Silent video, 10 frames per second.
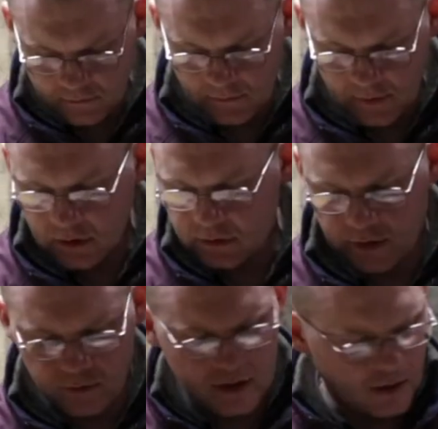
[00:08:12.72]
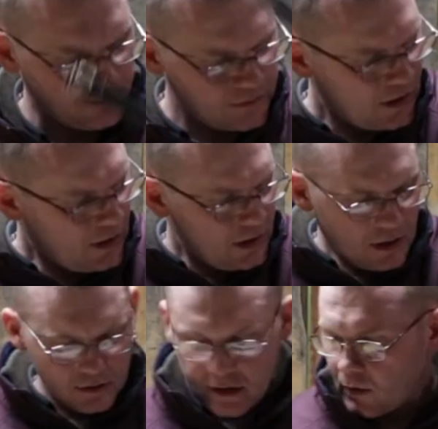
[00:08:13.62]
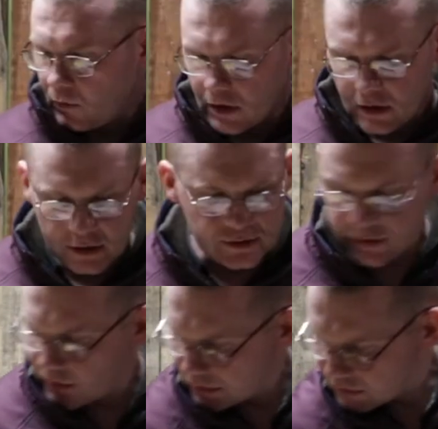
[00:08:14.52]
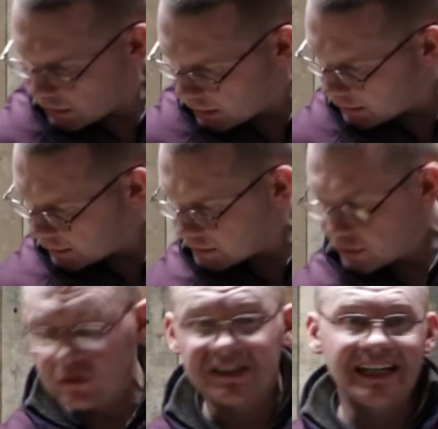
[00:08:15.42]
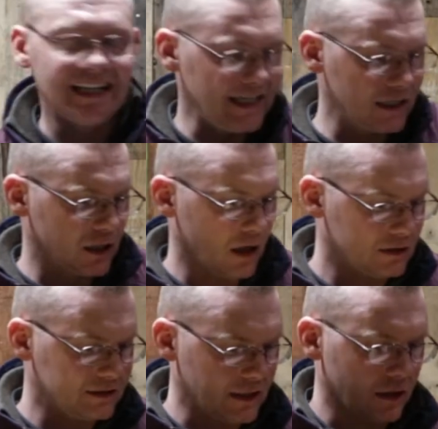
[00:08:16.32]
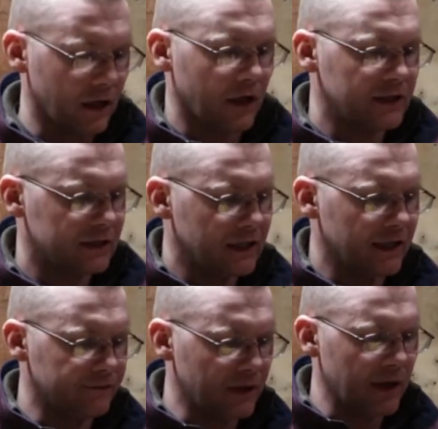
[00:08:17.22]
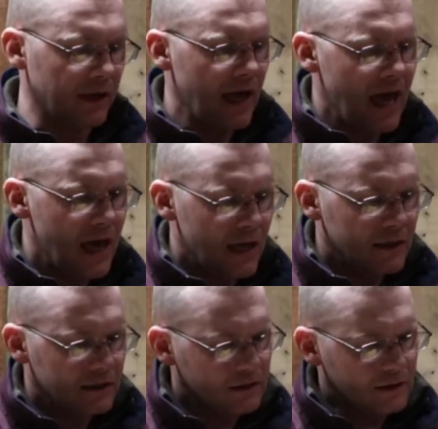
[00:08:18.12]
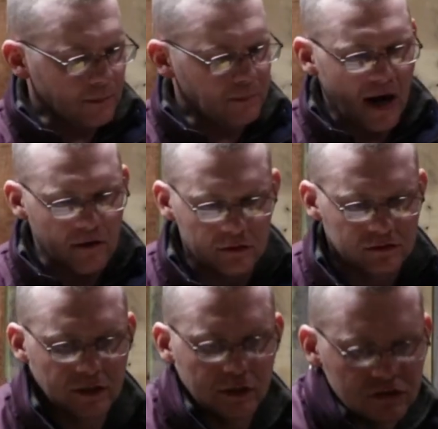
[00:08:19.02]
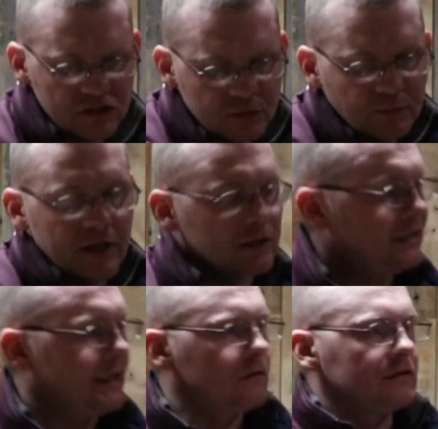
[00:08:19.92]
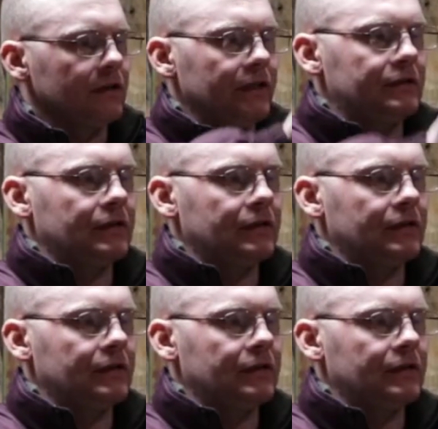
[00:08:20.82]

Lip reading: And there we go. Now what I like to do is I like to use a clean cloth, and I like to give the barrels a good spray on the outside.